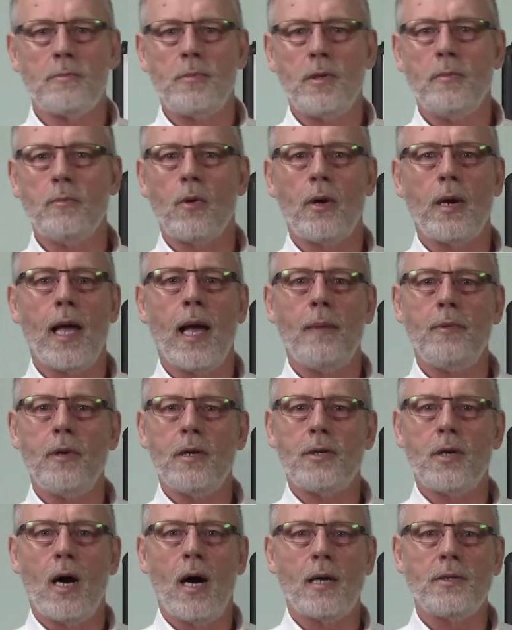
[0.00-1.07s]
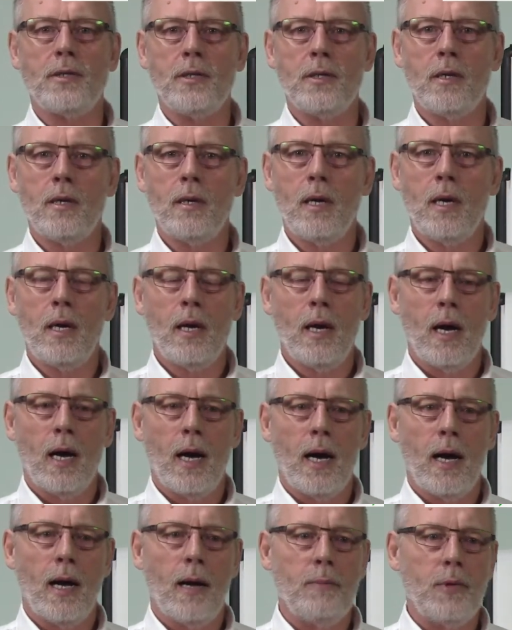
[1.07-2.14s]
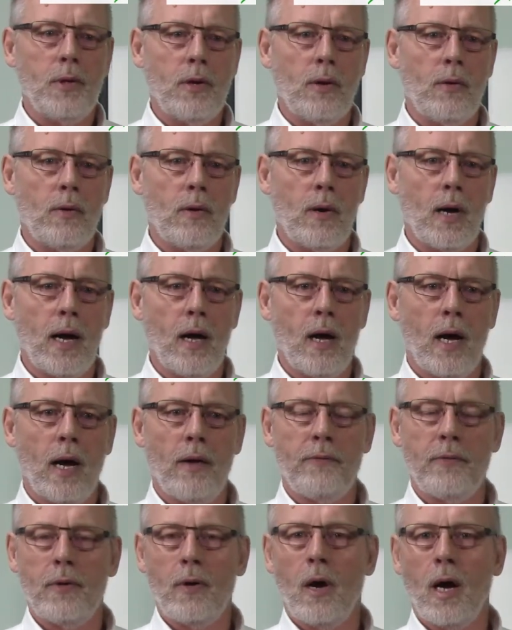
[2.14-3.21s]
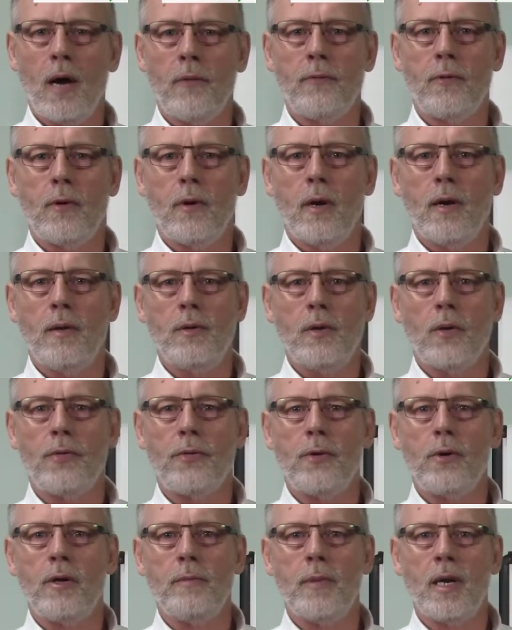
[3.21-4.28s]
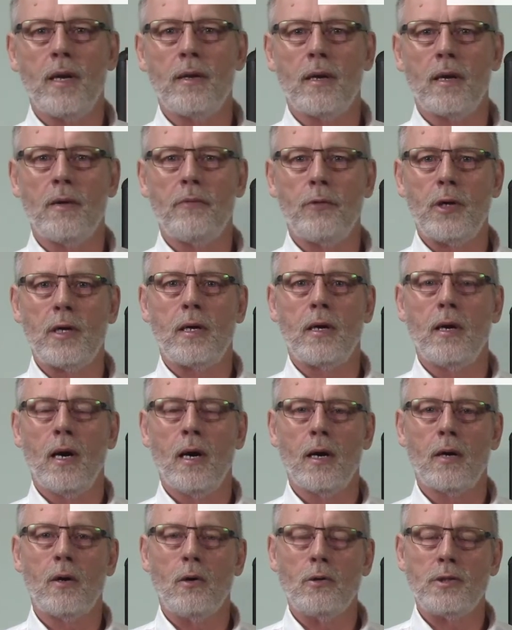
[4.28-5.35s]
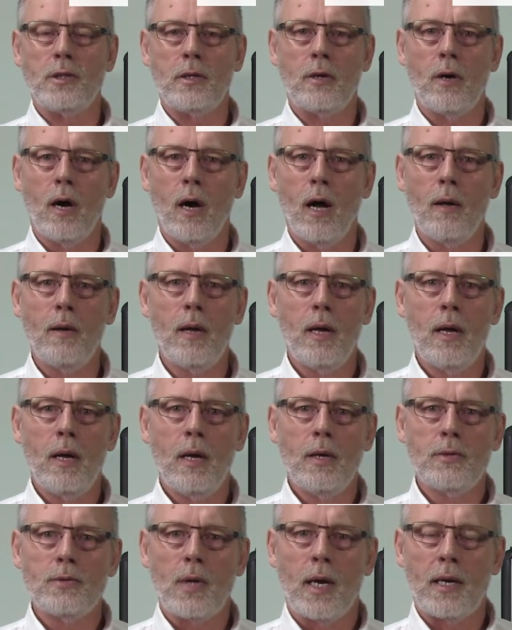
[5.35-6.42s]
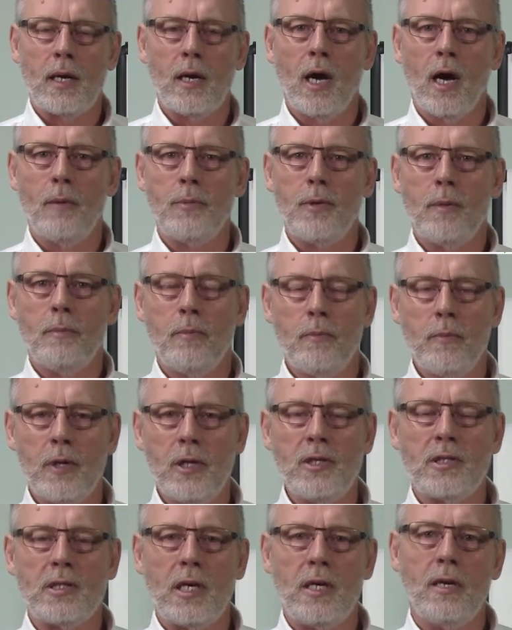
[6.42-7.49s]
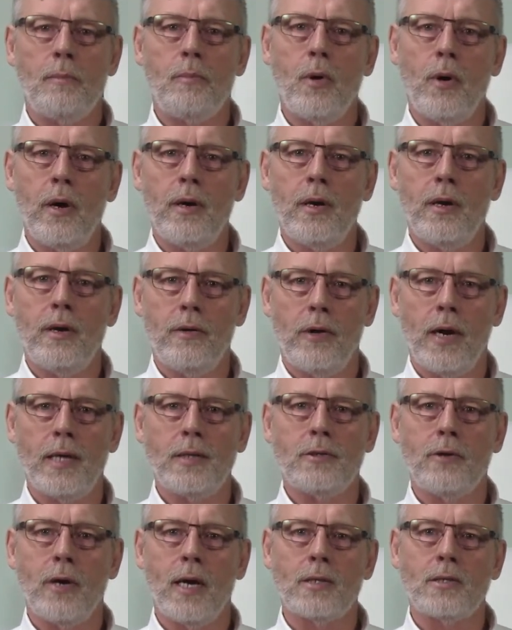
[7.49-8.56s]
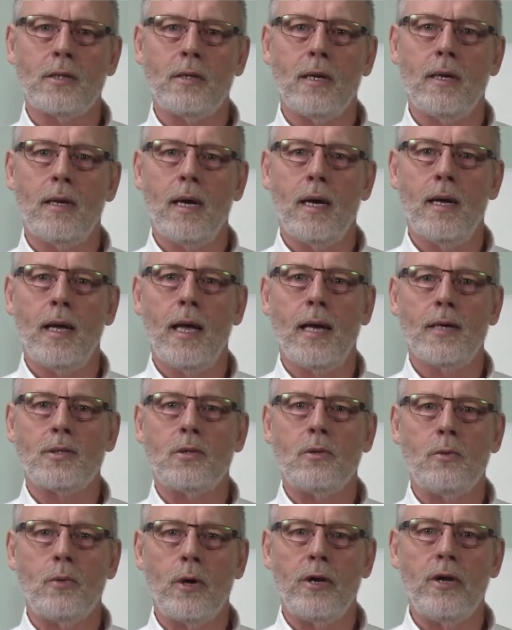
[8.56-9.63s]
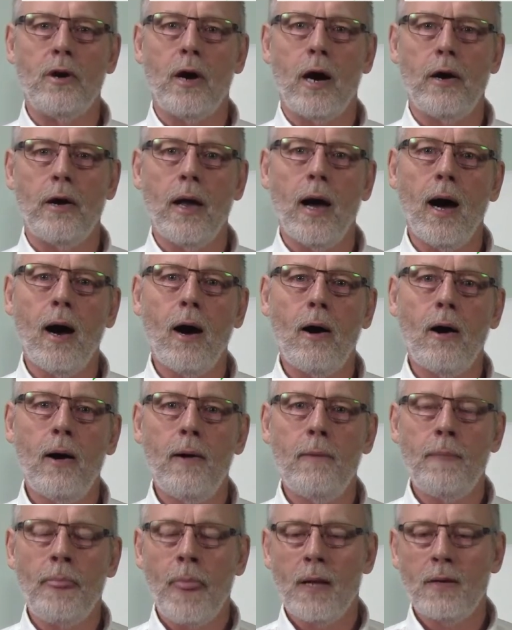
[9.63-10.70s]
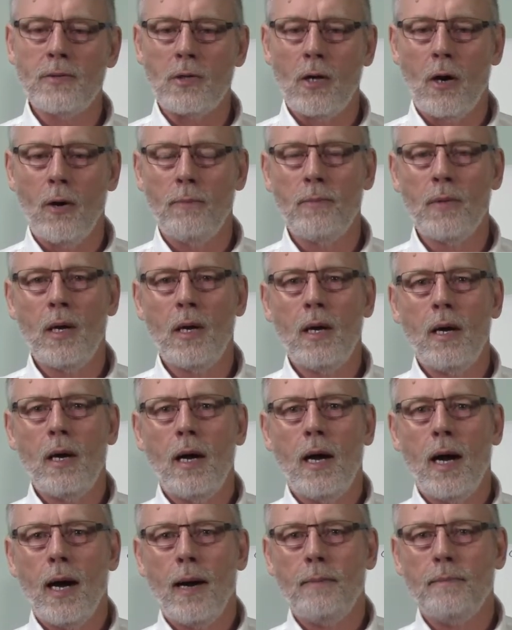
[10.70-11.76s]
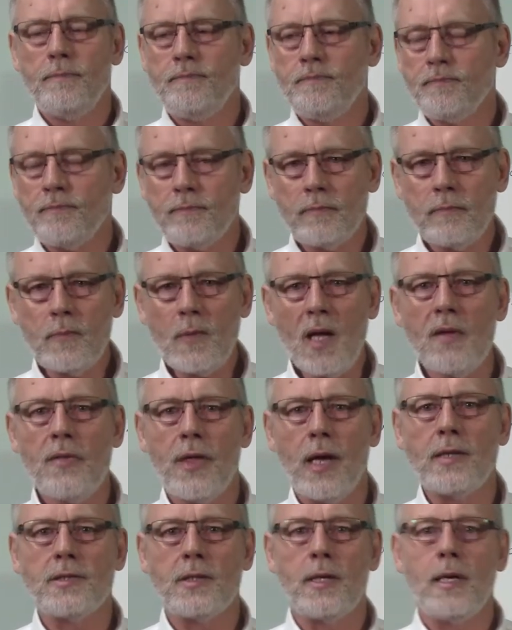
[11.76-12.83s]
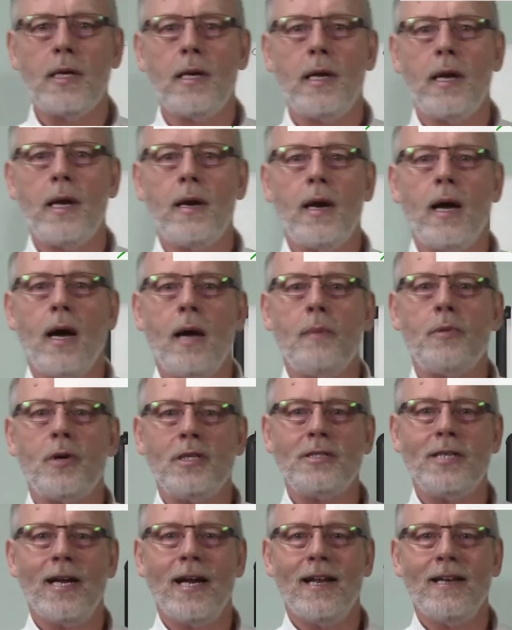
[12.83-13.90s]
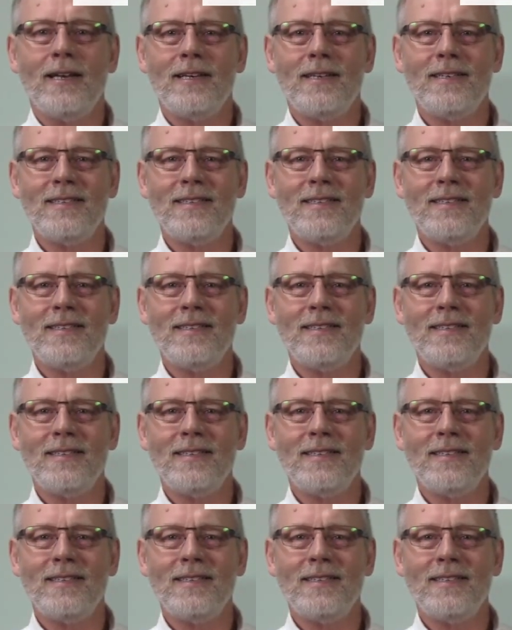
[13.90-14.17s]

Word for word: Be more than happy to talk to you. Uh, you know, I often offer a uh, you know 30-minute uh, free uh, coaching call, so I can help you at least get you pointed in the right direction as to where you are now. So um, thanks again, and I appreciate it.